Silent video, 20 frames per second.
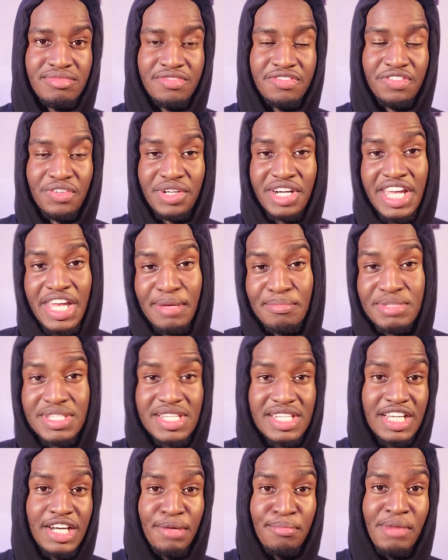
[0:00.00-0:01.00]
for him to
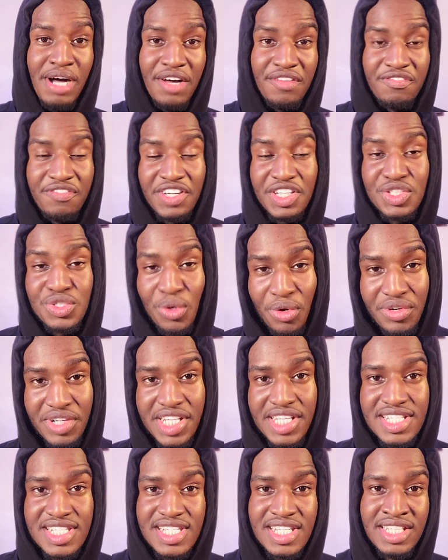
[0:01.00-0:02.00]
come out
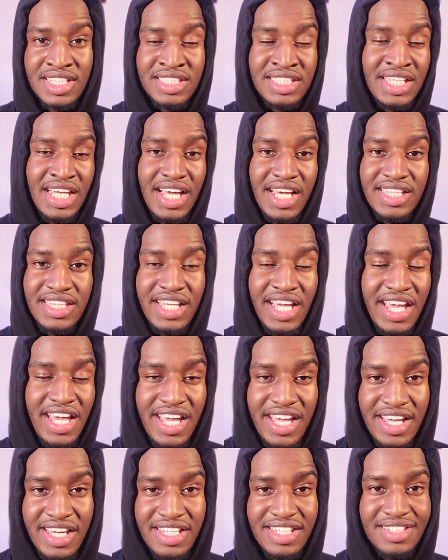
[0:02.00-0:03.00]
victorious at the
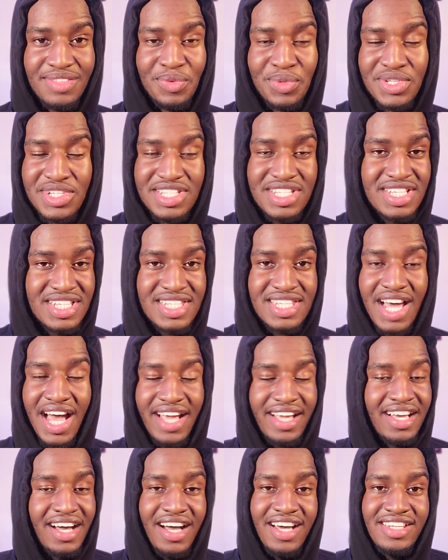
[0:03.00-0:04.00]
end was just
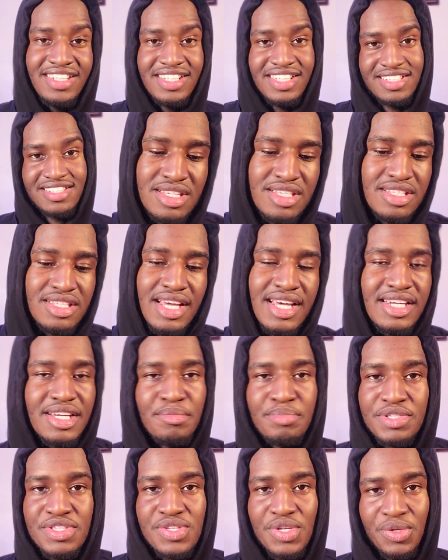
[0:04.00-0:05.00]
iconic. That
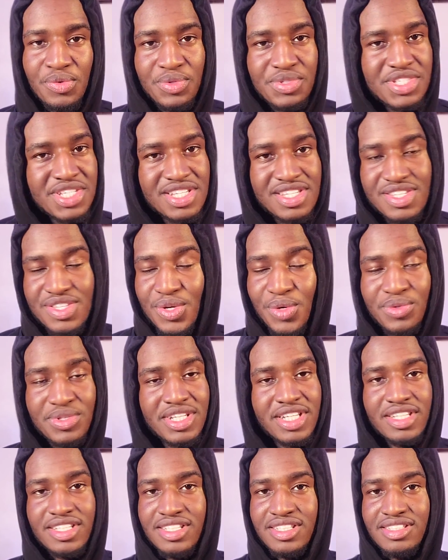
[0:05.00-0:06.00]
episode was just so
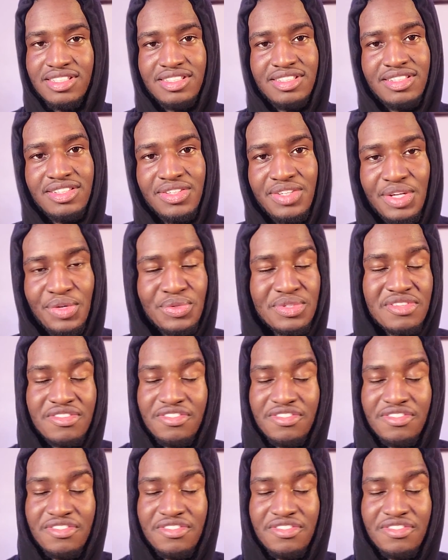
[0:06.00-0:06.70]
good. You know, it was